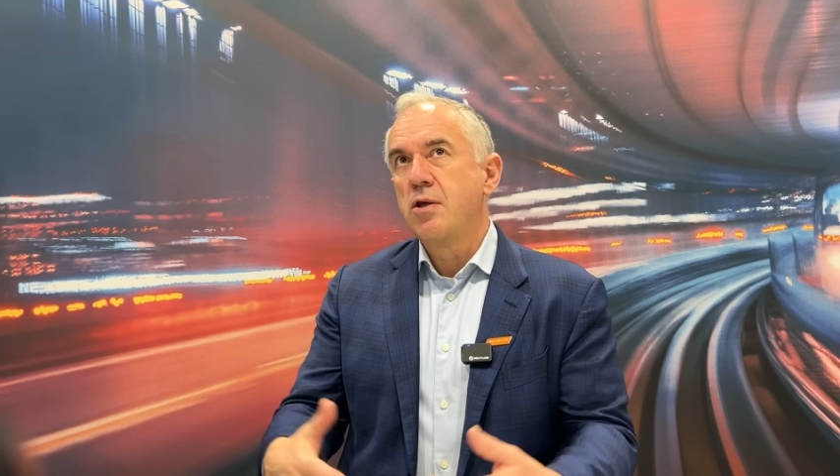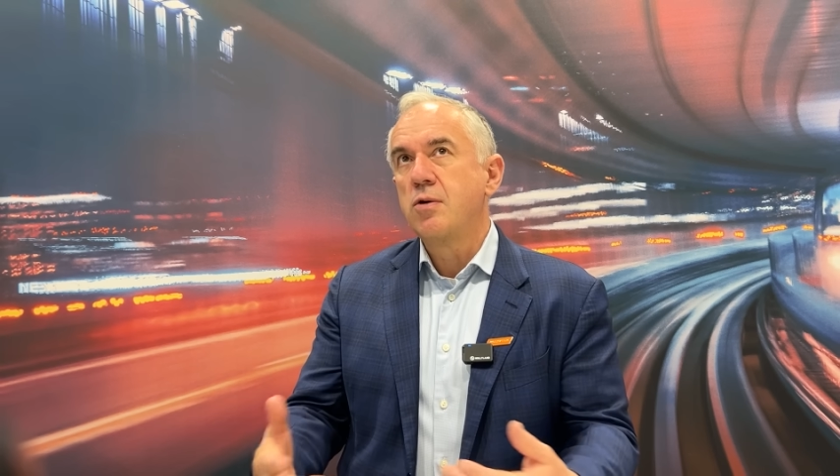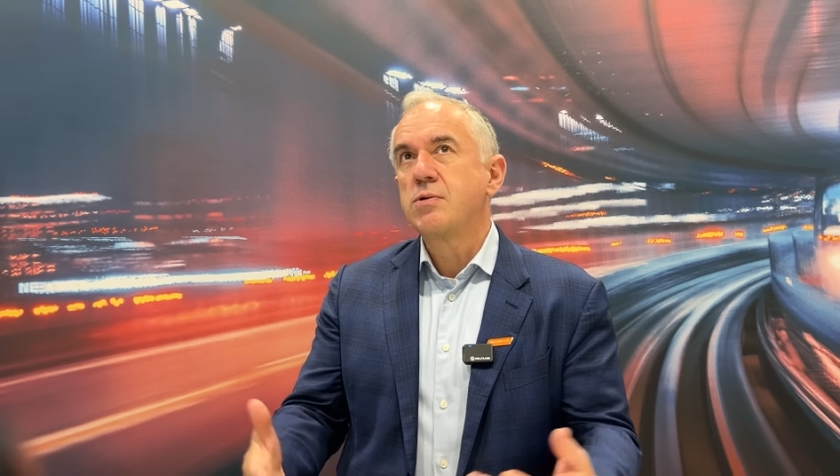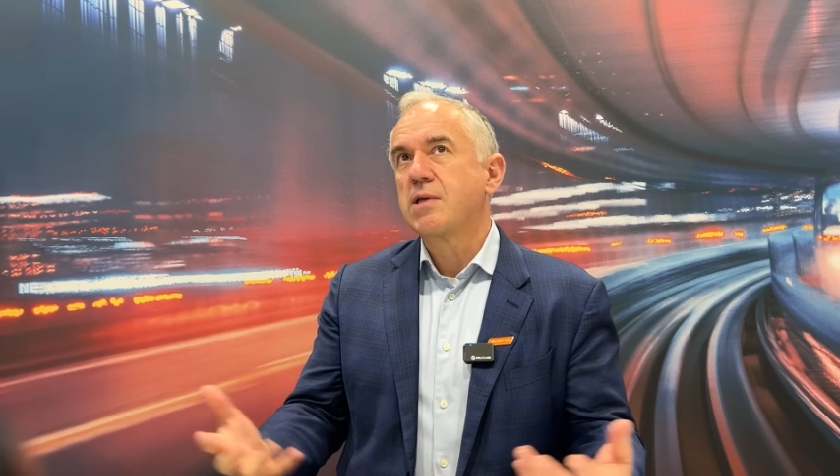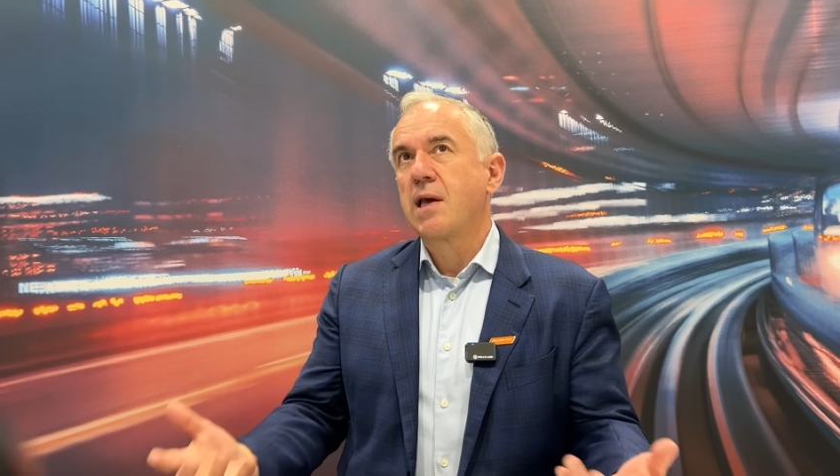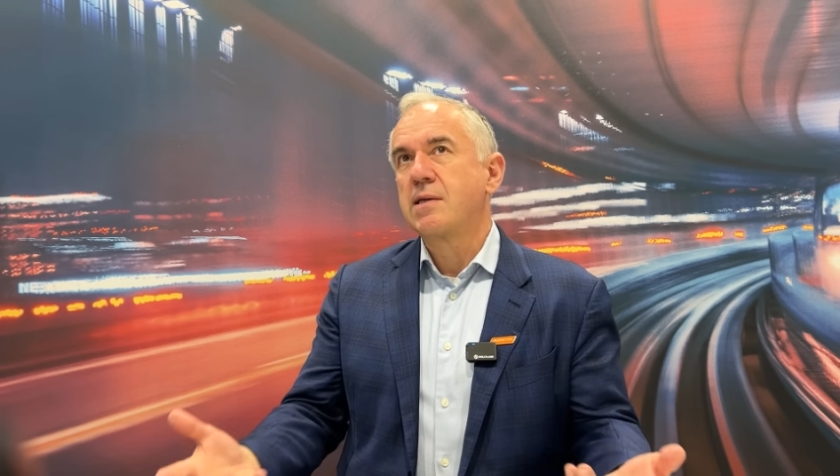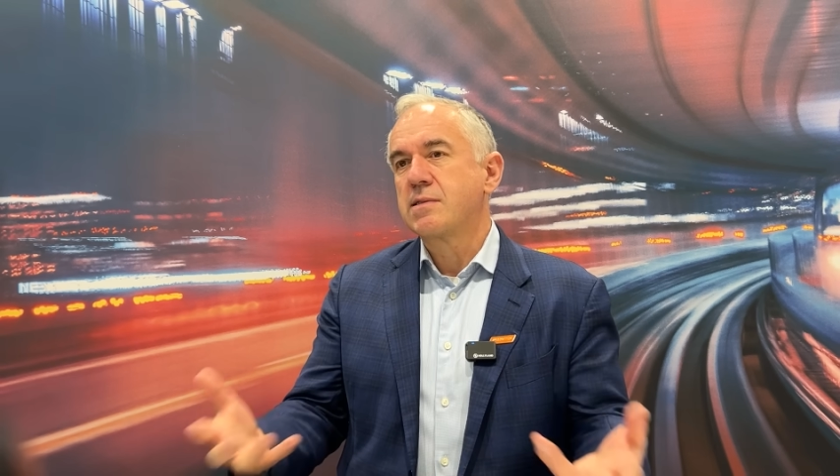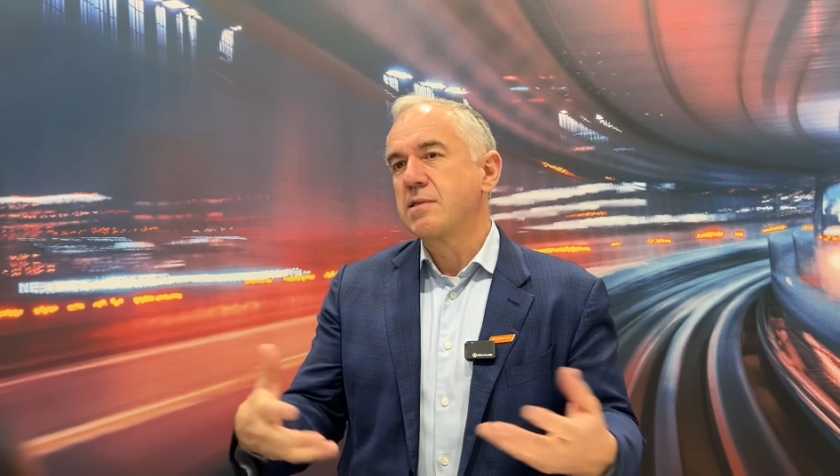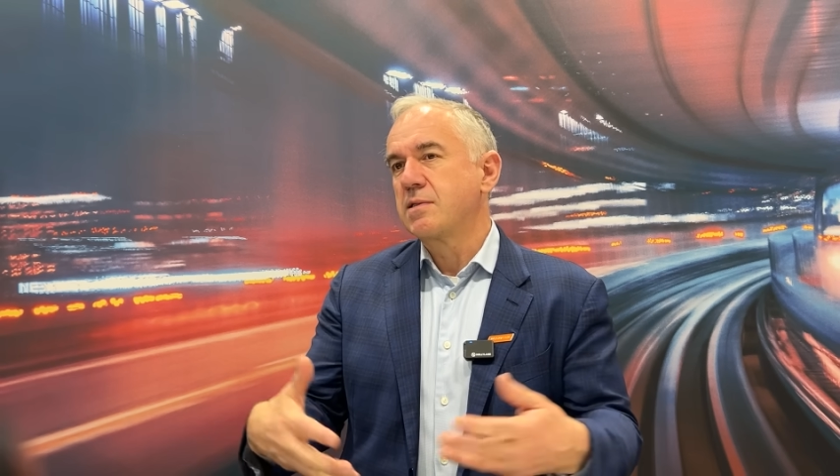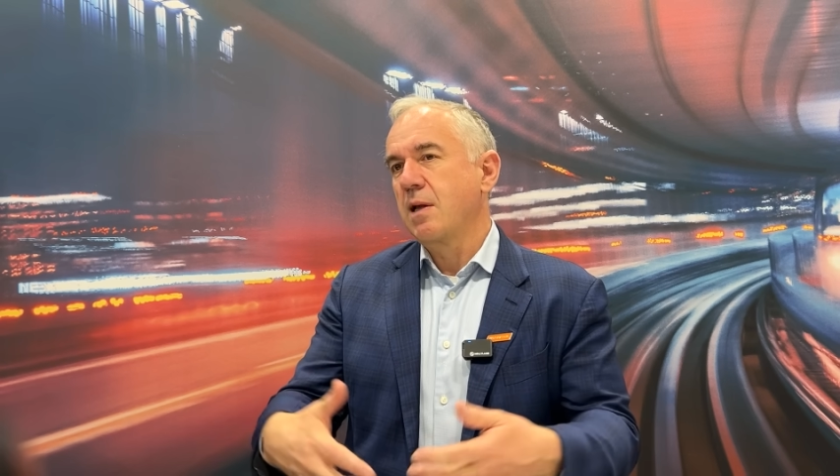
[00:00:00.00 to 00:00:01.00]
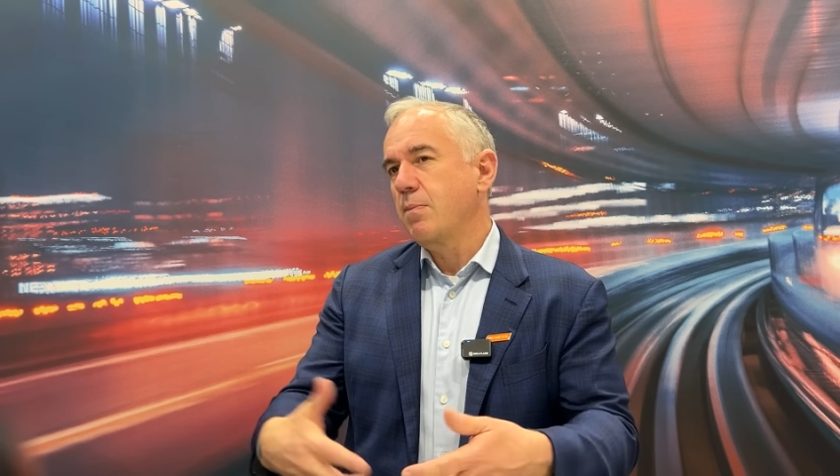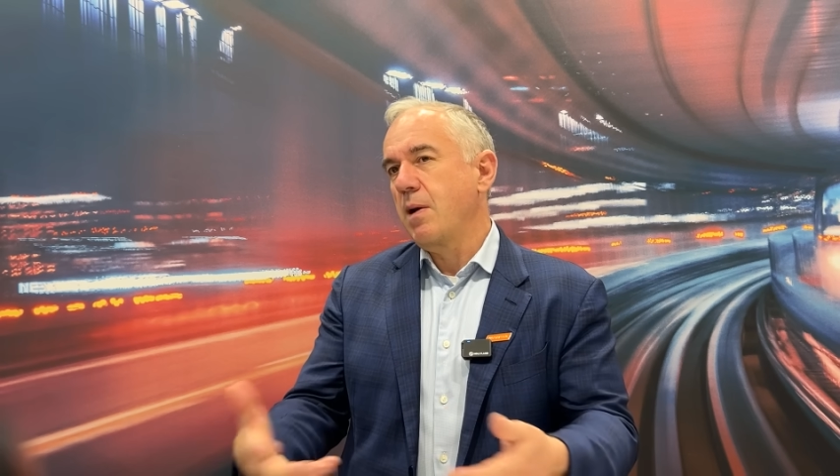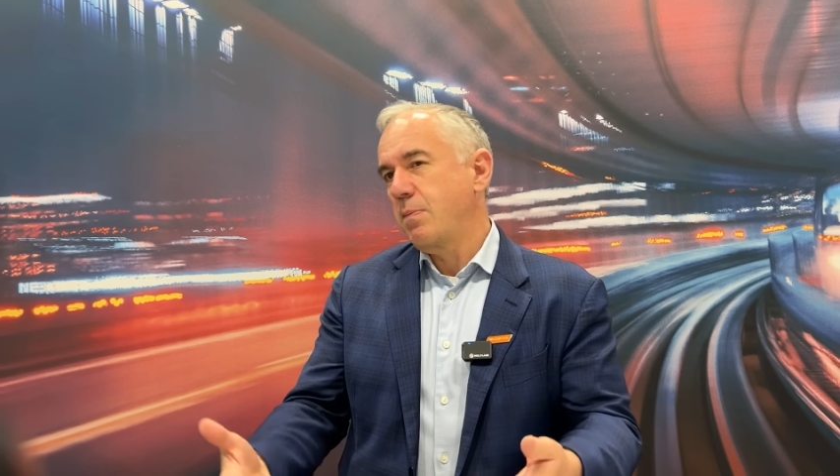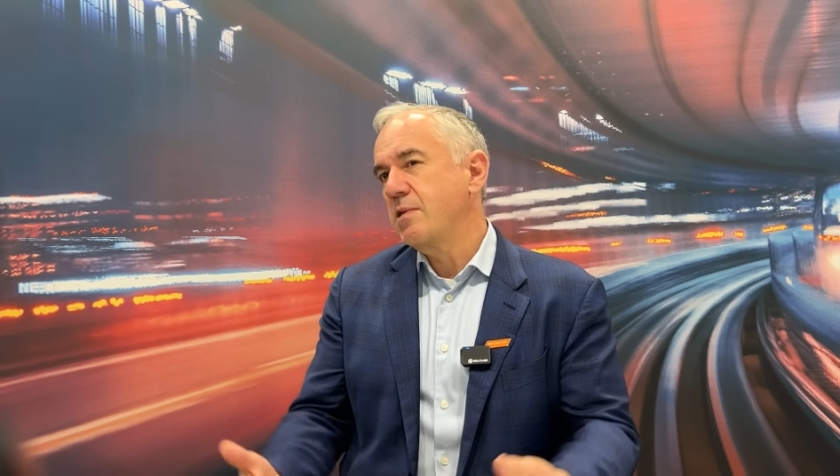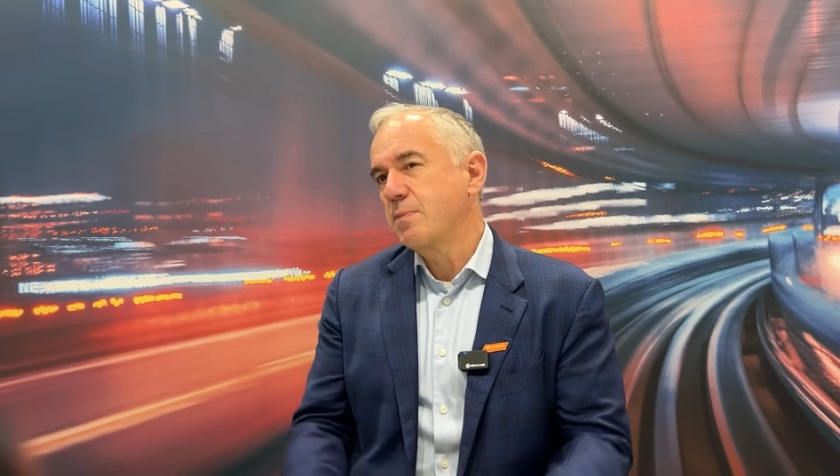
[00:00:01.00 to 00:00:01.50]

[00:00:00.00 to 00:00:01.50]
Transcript: use cases that might be